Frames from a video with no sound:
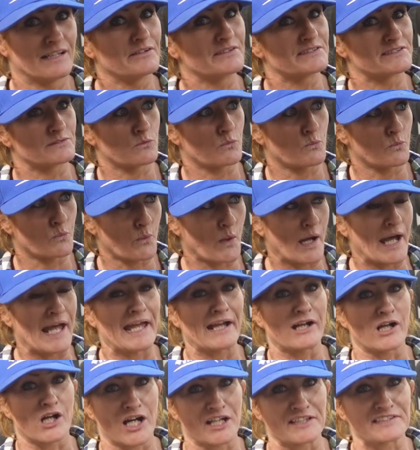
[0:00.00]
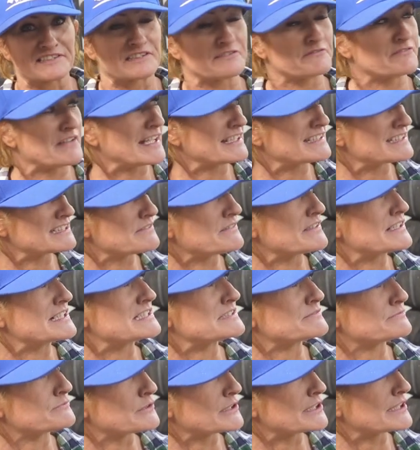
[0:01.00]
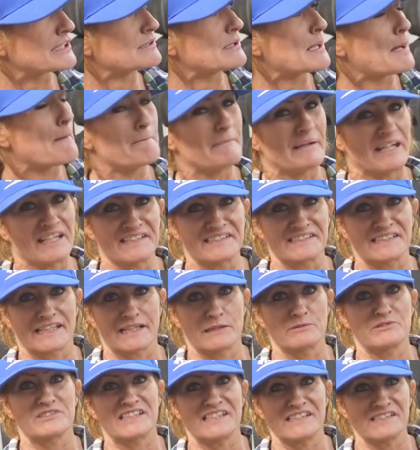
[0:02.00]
That is way cost effective, and it's it is, yeah. amazing. It was